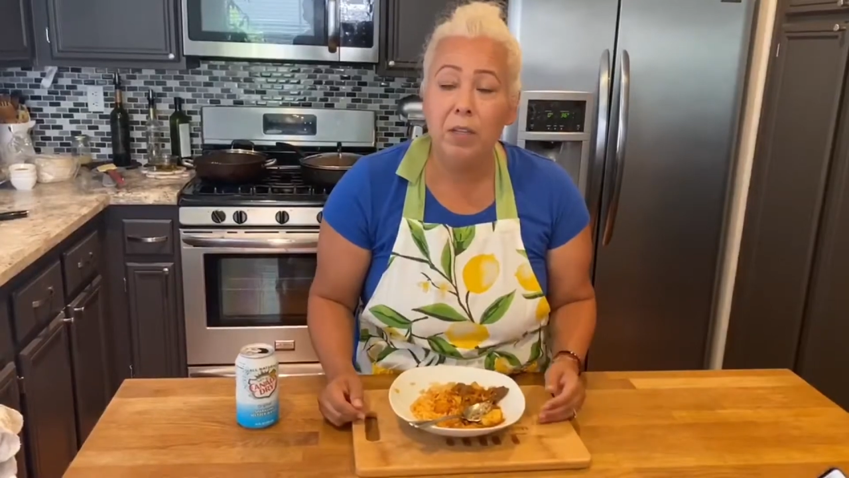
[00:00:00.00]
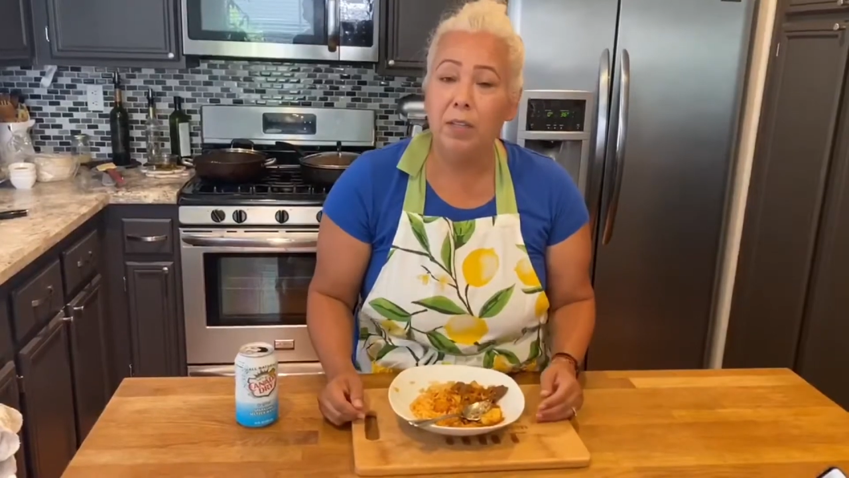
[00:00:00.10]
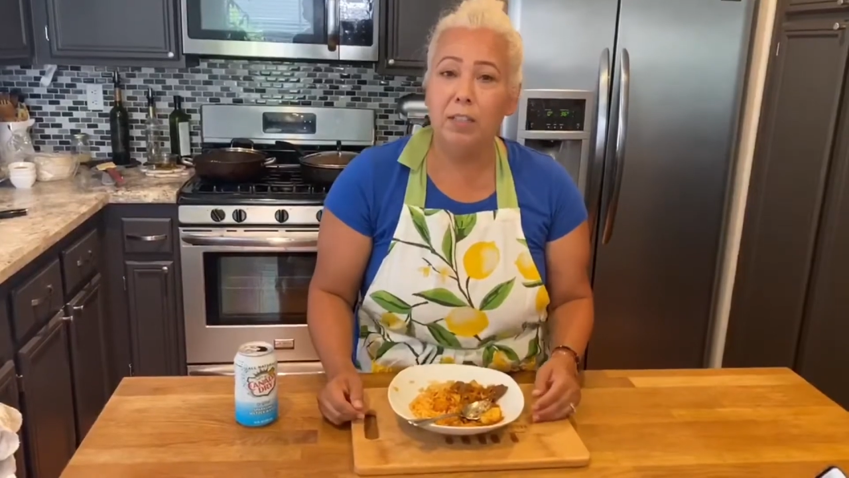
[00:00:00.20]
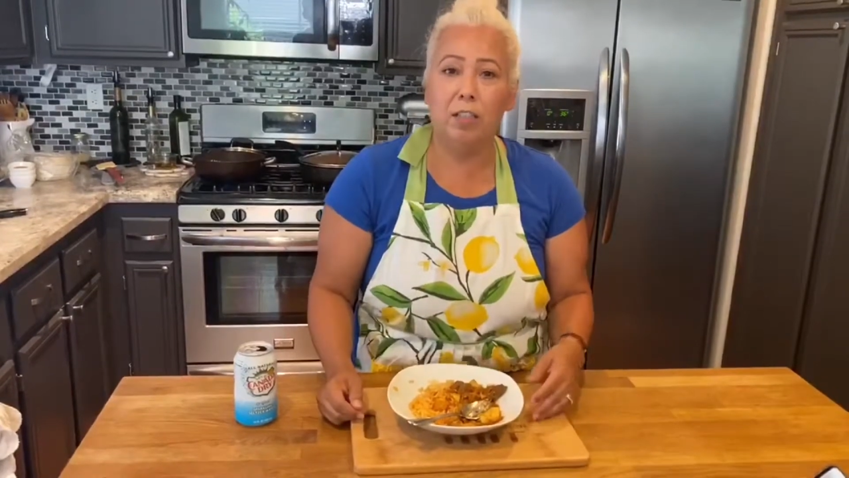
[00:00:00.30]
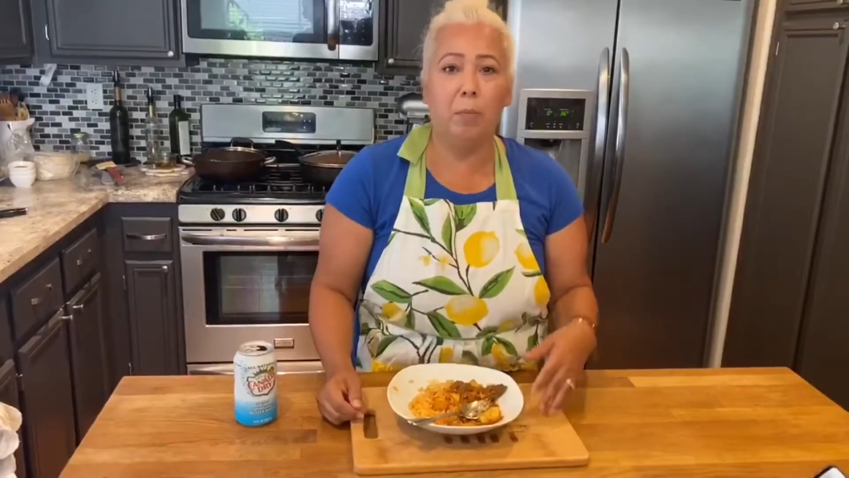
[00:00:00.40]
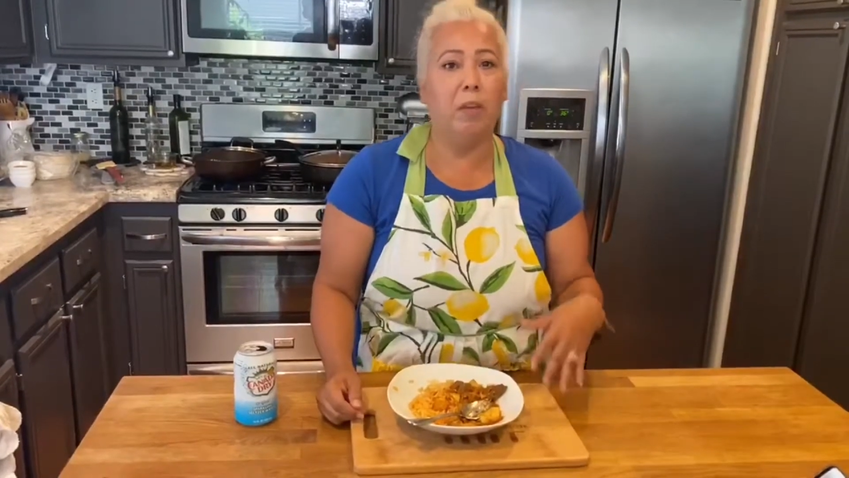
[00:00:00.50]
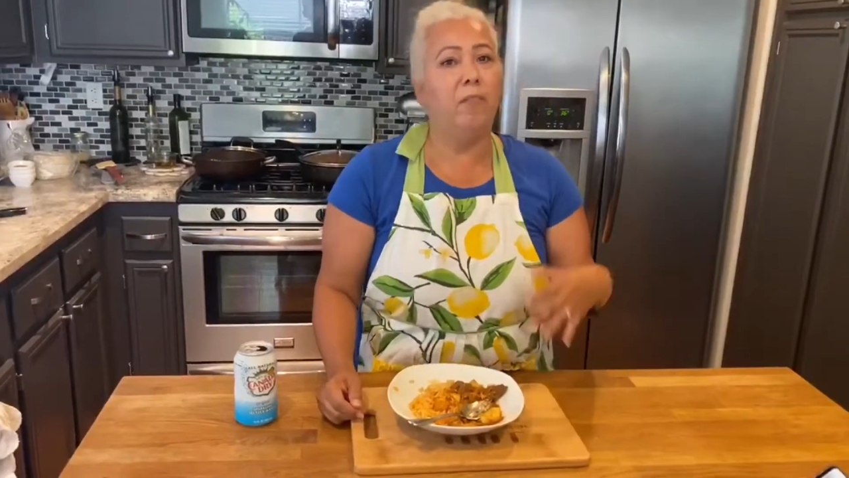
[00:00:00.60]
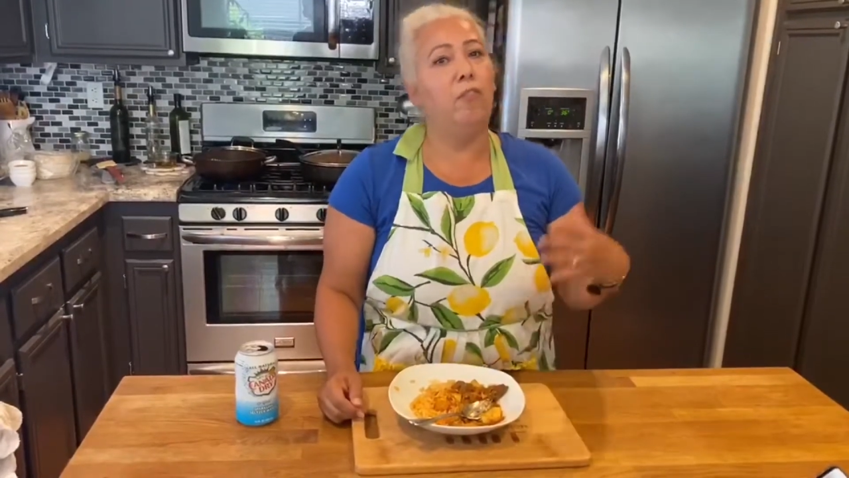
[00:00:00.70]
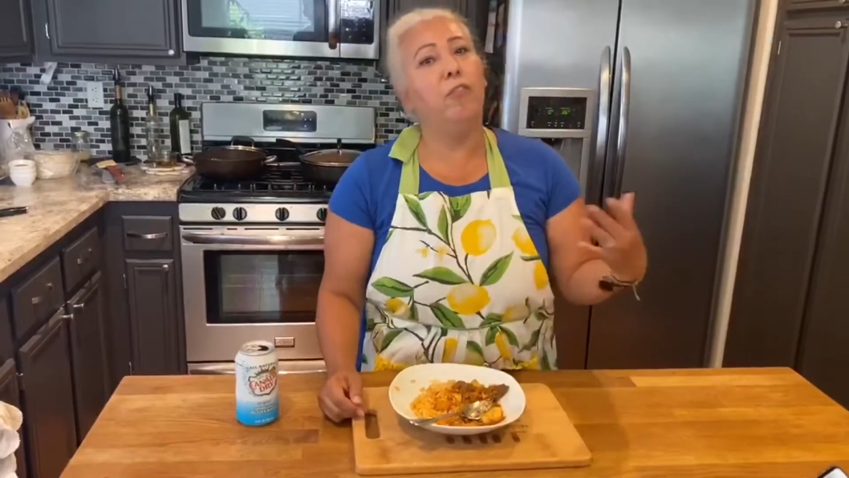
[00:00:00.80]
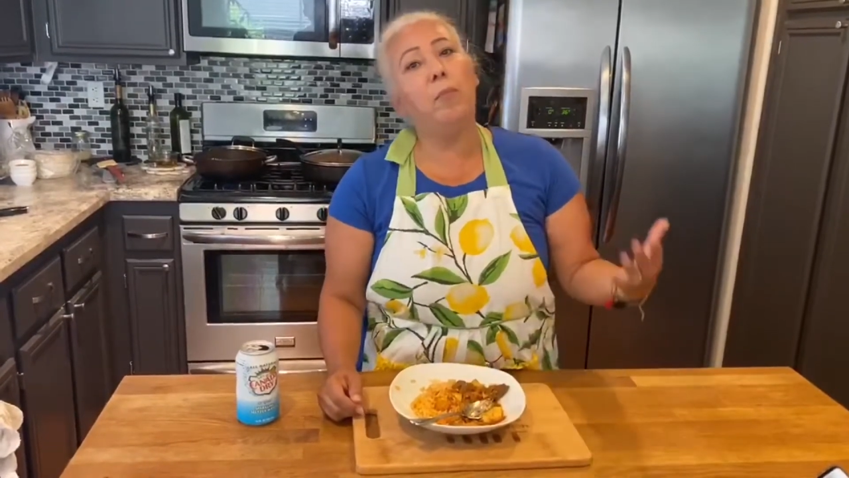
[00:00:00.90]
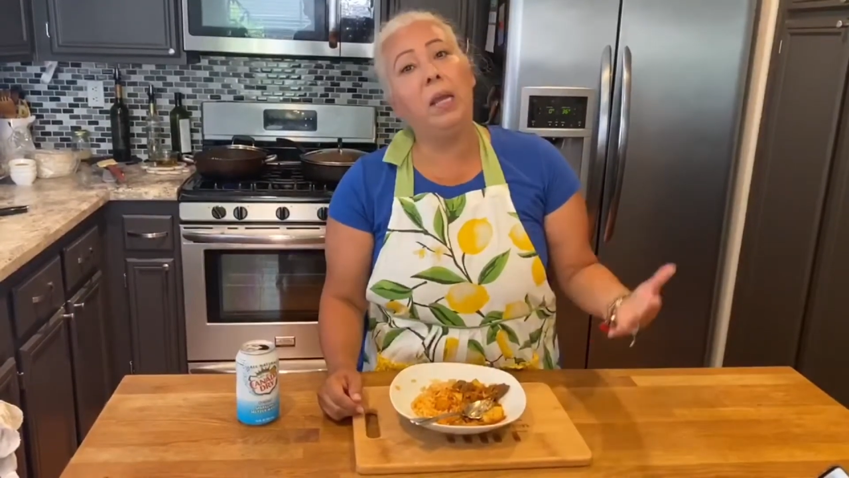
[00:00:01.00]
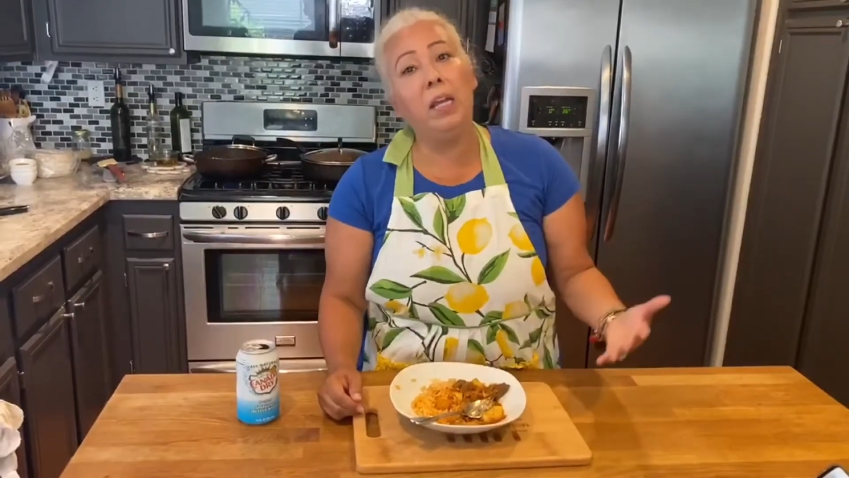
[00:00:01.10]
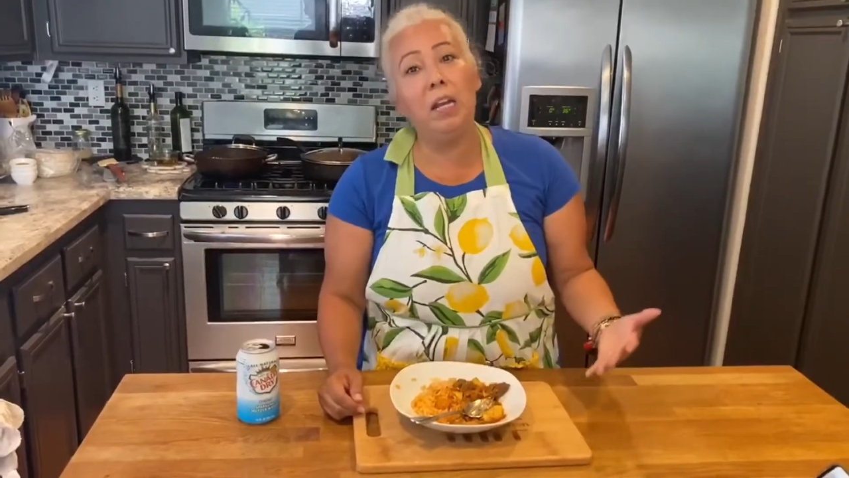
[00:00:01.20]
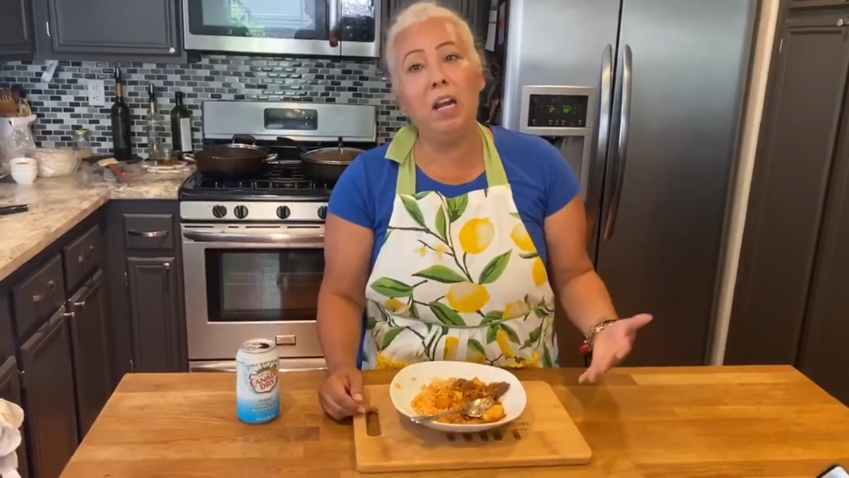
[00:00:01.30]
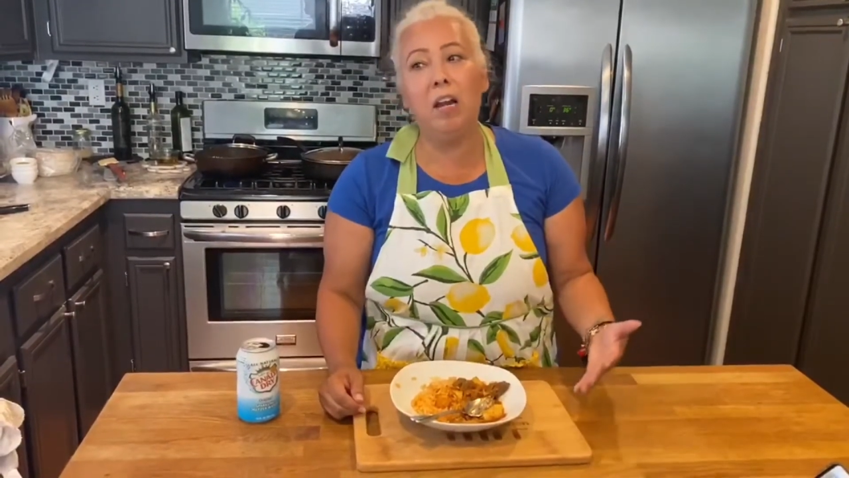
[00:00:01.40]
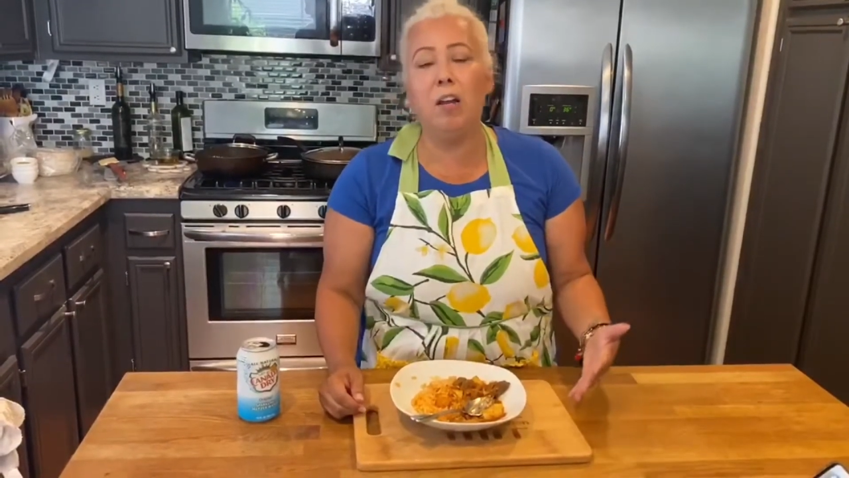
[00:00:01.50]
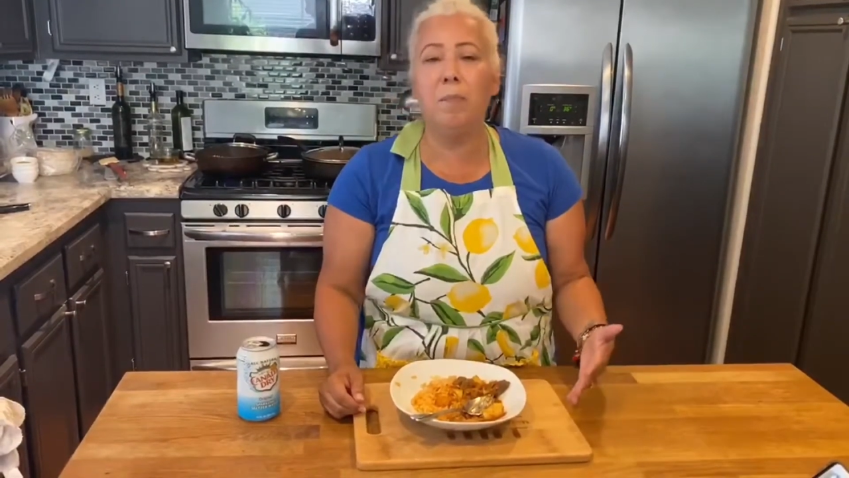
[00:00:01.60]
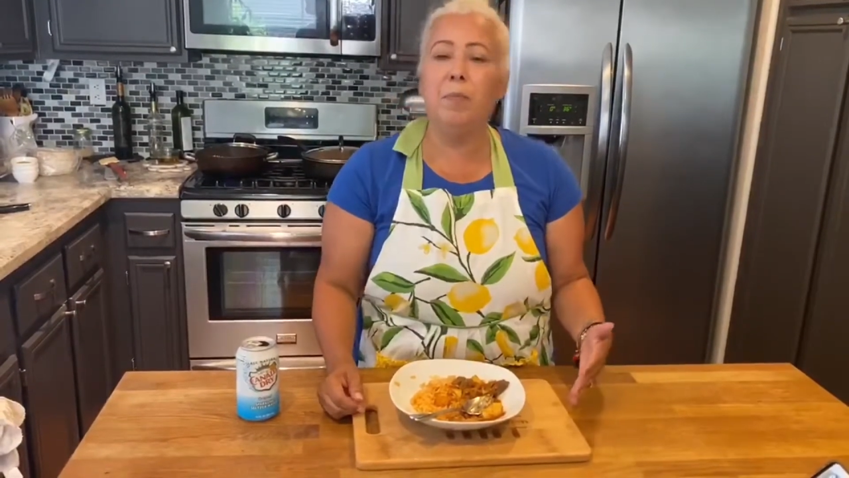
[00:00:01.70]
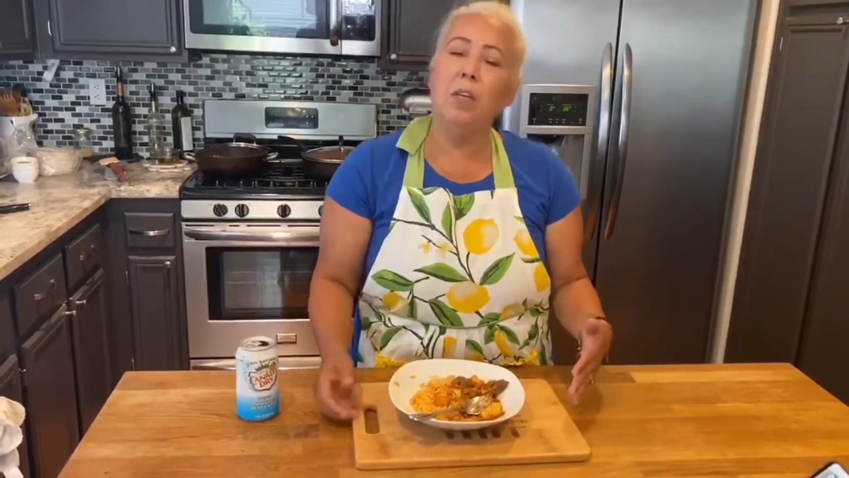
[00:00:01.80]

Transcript: Tell me if you've made them